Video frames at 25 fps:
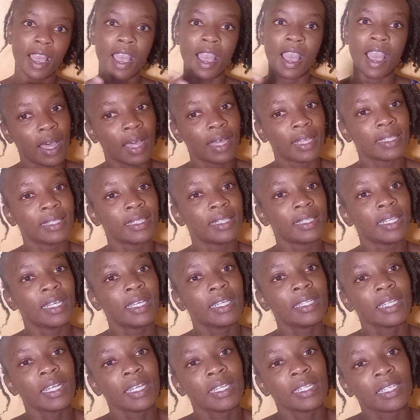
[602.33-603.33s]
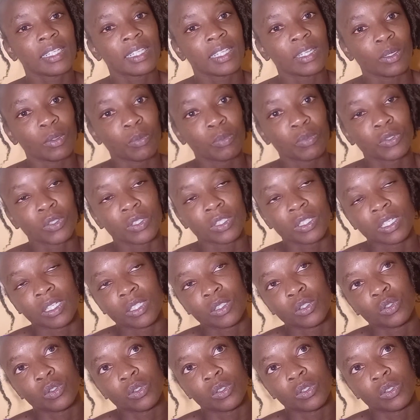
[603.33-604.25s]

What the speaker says: And then another thing that